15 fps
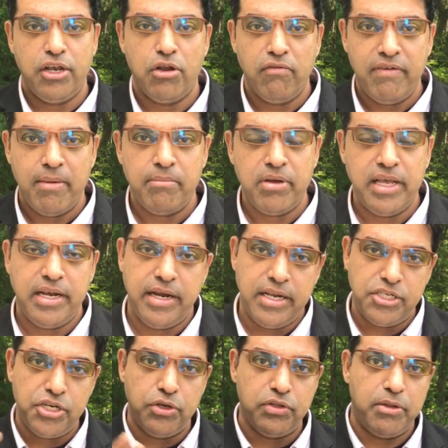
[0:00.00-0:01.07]
in November, in
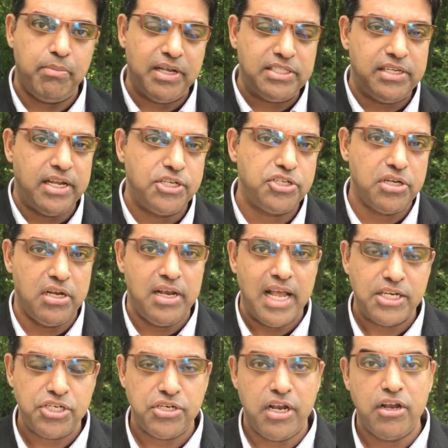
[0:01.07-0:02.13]
addition to the presidential
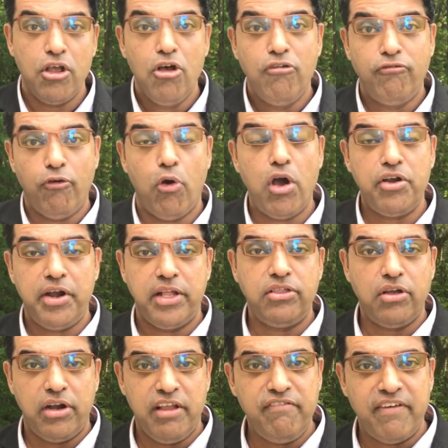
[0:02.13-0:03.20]
election, and four hundred
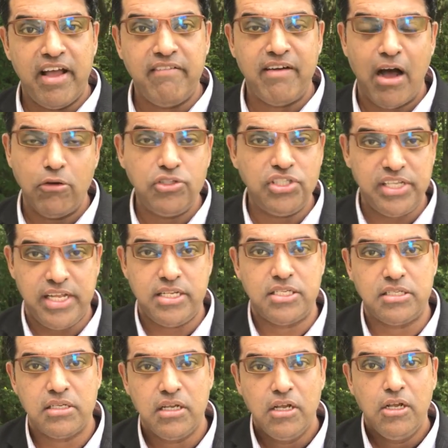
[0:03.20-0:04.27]
thirty-five House
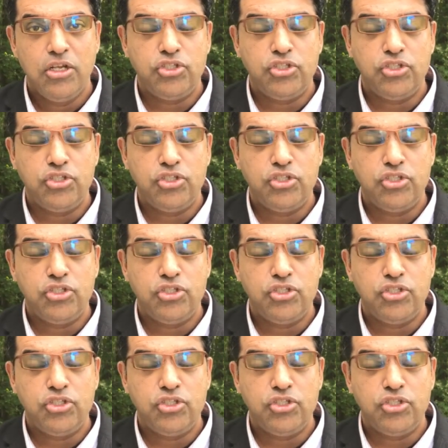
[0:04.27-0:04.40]
seats.